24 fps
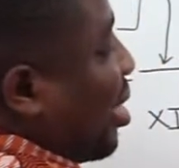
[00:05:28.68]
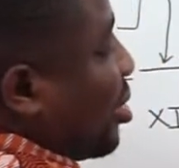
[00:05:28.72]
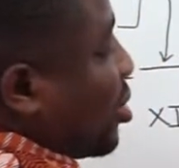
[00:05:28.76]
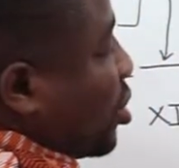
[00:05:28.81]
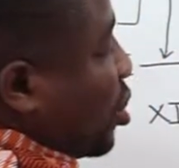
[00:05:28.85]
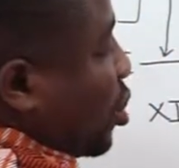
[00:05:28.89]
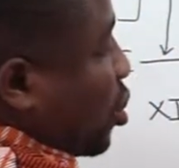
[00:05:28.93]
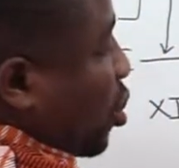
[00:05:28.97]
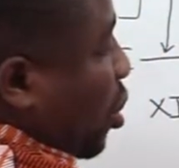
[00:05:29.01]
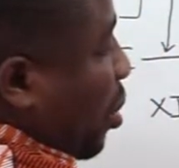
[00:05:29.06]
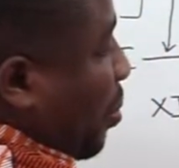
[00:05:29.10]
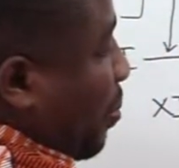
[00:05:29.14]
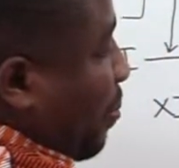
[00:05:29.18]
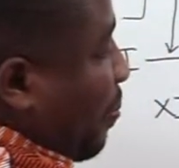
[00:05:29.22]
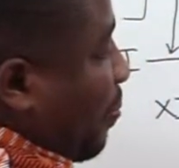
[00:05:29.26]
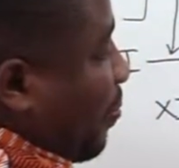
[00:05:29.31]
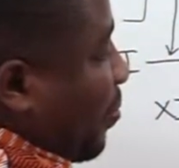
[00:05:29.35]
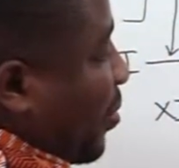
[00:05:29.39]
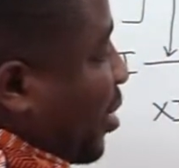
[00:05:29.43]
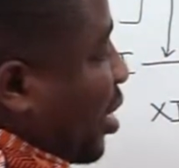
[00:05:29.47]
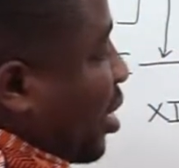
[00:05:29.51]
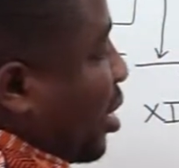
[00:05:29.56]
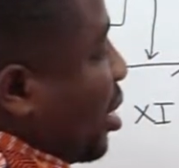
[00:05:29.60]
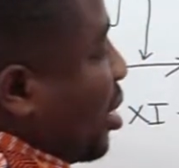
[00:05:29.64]

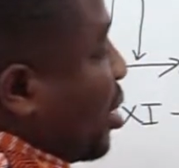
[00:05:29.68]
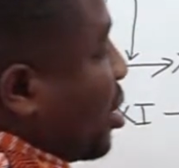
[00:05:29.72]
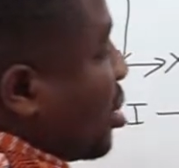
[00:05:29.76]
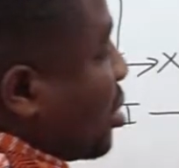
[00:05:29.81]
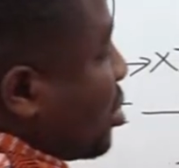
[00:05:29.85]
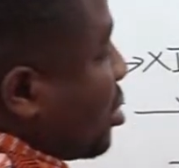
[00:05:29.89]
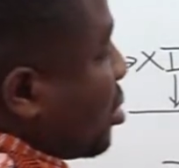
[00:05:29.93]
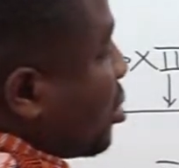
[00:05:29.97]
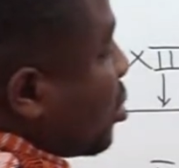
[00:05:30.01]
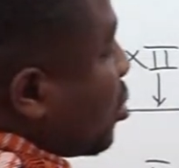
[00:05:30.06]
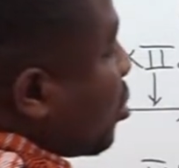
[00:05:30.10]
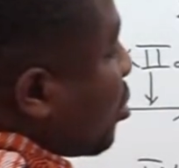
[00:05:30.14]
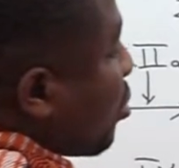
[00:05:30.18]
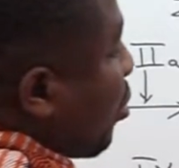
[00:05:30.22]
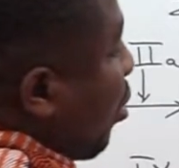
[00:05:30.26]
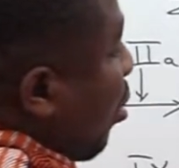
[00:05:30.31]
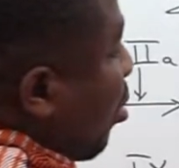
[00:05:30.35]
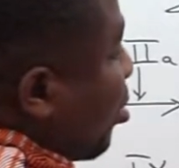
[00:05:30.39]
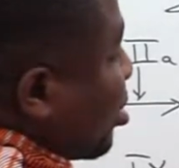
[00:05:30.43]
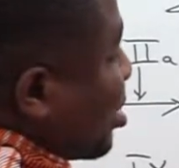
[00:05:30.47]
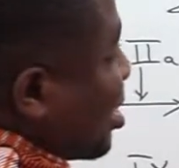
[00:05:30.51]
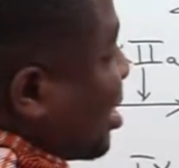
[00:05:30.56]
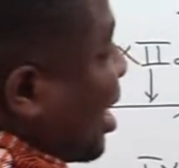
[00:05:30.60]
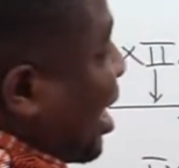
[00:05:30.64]
calcium to
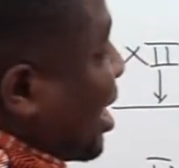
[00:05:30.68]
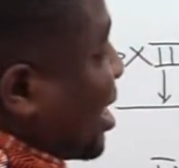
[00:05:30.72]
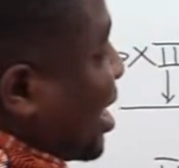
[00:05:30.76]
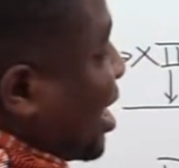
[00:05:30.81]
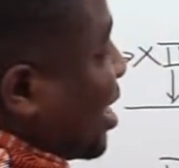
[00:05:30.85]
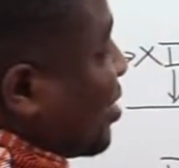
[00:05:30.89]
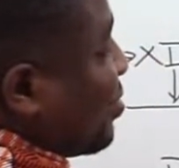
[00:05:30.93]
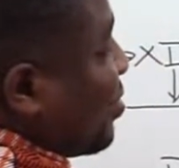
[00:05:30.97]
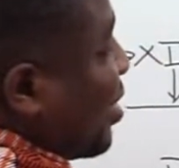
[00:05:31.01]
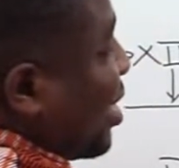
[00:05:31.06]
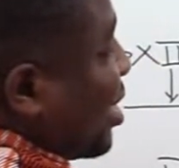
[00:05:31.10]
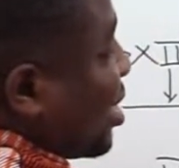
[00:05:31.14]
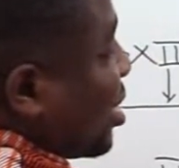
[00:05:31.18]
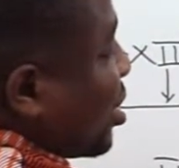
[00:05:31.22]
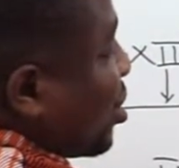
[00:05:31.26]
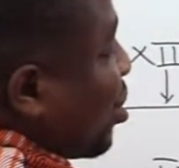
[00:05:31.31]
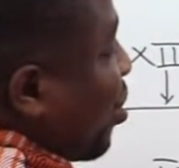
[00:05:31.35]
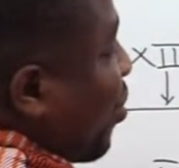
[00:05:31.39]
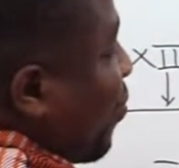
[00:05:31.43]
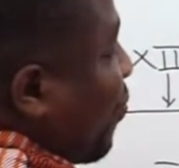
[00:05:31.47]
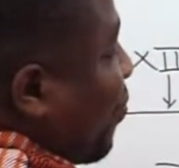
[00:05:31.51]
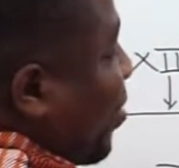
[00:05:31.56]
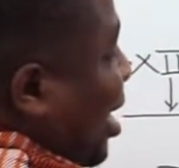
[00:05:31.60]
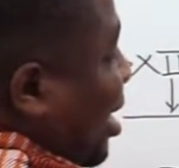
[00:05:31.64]
cause the
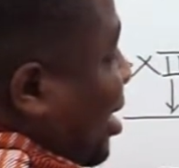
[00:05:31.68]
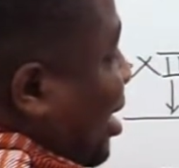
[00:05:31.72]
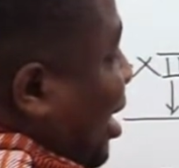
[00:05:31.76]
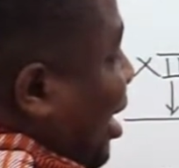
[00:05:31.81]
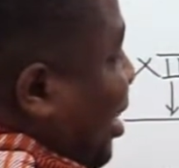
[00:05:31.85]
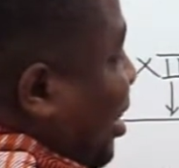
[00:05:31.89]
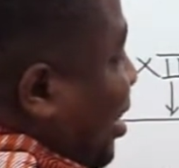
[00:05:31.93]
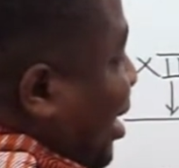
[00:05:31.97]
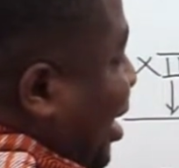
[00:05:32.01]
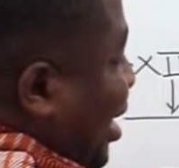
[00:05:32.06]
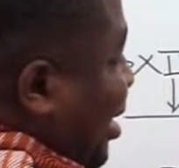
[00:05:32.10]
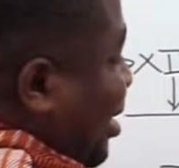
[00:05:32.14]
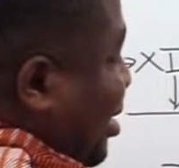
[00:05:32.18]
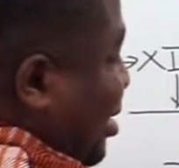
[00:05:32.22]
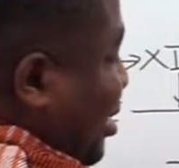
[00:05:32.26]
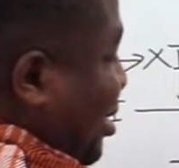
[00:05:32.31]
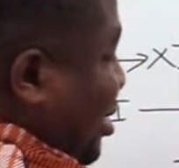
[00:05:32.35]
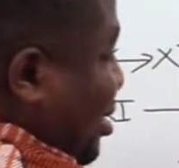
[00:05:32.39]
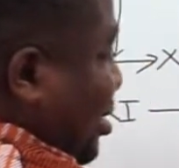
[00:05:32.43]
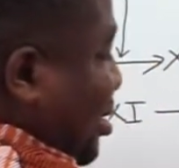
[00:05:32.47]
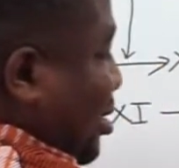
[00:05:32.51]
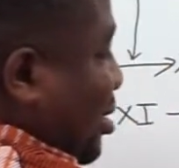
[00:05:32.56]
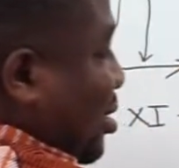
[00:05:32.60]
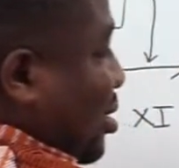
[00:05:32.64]
activation of factor
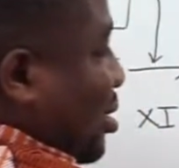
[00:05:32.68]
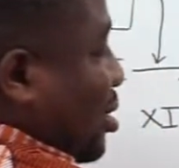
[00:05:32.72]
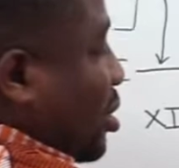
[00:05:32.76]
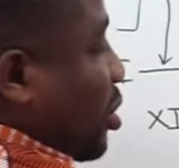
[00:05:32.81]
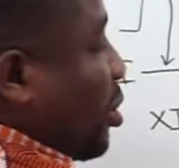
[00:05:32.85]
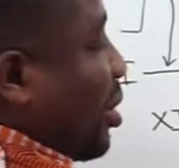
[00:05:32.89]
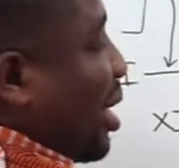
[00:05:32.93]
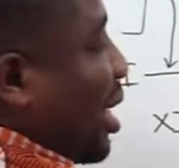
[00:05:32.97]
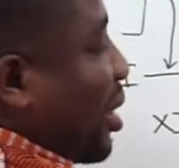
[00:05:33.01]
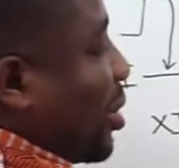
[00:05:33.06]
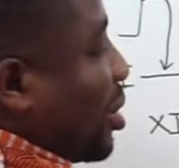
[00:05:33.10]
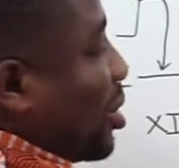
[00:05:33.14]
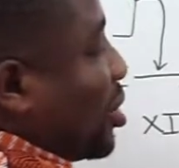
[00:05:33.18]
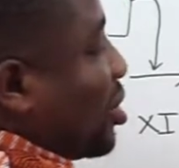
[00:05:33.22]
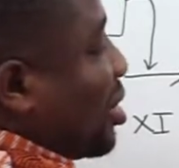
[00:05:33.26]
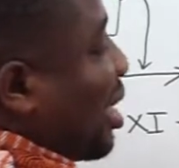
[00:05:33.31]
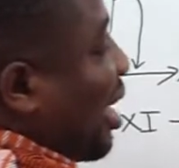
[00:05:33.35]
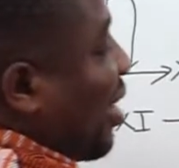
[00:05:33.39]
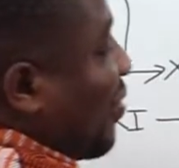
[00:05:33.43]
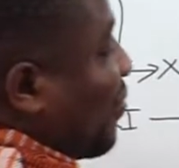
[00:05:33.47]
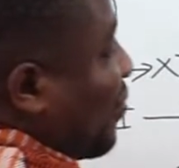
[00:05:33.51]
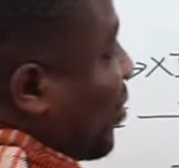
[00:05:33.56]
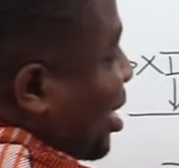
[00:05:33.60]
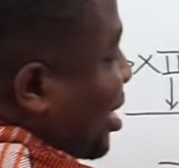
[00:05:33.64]
10. So we are going to
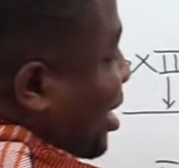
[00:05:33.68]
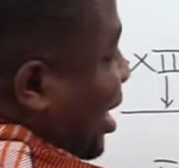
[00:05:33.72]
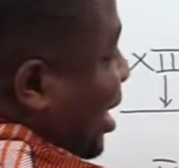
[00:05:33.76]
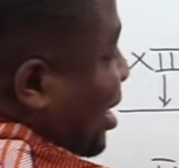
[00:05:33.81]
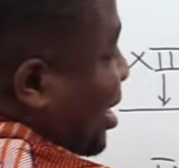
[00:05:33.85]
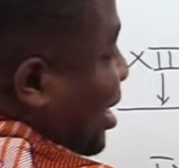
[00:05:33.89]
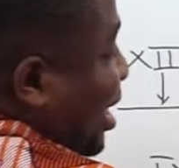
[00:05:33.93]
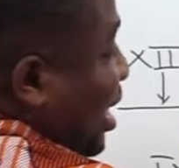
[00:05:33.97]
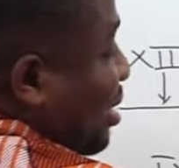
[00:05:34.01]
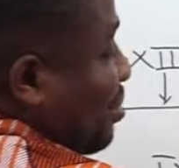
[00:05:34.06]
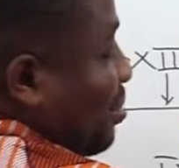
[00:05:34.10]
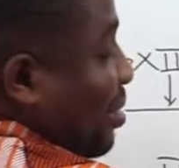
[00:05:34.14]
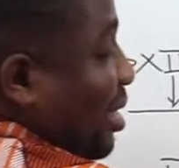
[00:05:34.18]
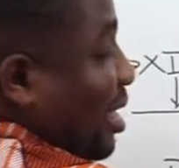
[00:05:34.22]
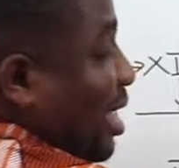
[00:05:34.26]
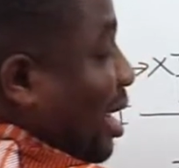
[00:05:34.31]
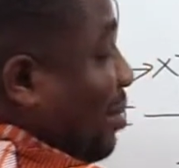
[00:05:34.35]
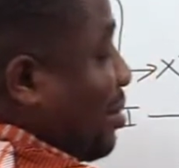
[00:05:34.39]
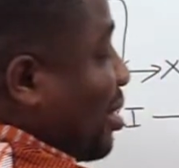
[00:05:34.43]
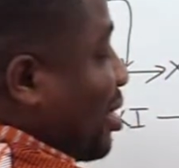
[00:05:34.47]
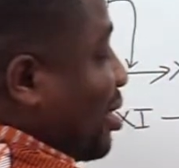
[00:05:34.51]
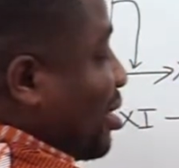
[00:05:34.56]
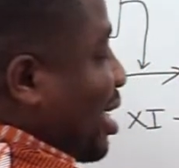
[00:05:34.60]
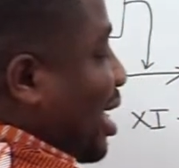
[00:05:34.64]
have factor 10
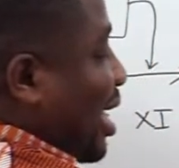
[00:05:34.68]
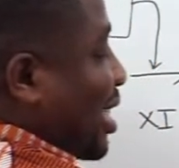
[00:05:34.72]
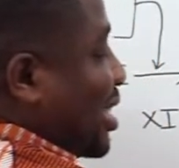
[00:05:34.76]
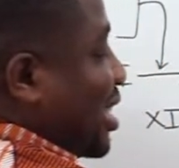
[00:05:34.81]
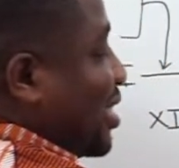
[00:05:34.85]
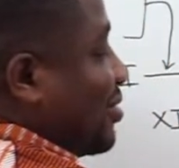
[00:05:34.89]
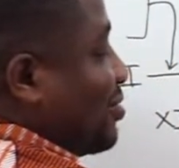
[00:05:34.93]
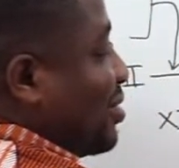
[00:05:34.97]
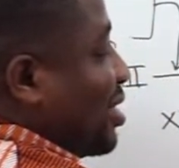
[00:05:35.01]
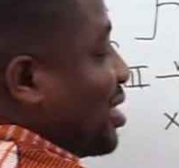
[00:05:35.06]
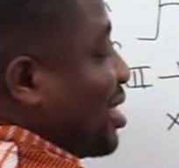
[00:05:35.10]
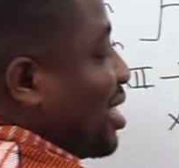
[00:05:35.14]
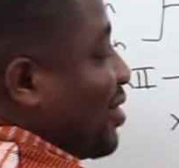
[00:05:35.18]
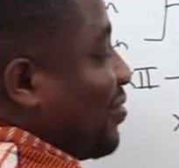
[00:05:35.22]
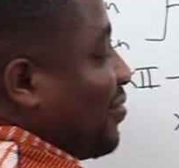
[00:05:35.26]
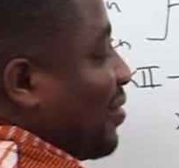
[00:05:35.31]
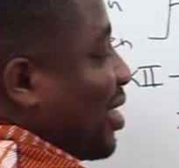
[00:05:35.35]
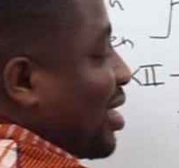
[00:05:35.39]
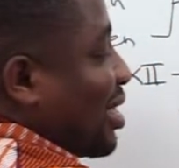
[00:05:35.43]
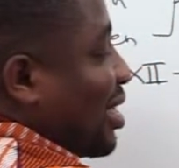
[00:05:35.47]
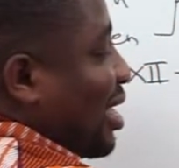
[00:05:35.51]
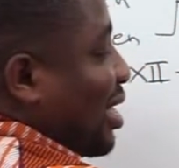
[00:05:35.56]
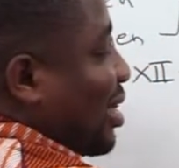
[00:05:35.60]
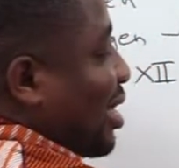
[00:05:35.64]
becoming activated
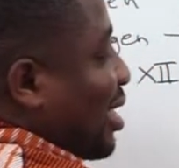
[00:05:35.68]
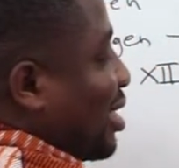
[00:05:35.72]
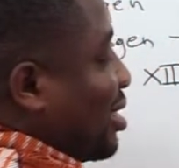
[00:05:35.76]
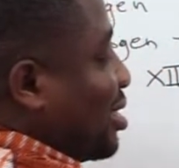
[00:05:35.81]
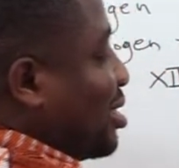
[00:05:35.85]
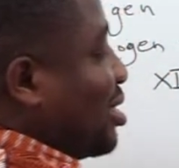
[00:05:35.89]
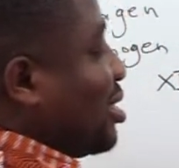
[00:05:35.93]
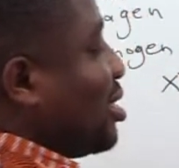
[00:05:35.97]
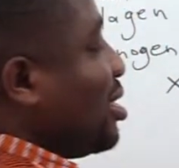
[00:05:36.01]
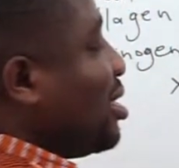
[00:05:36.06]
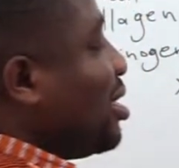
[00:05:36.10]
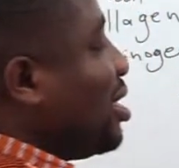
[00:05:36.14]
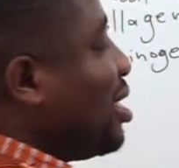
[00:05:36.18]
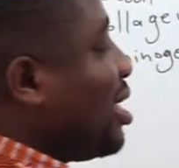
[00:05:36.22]
factor 10.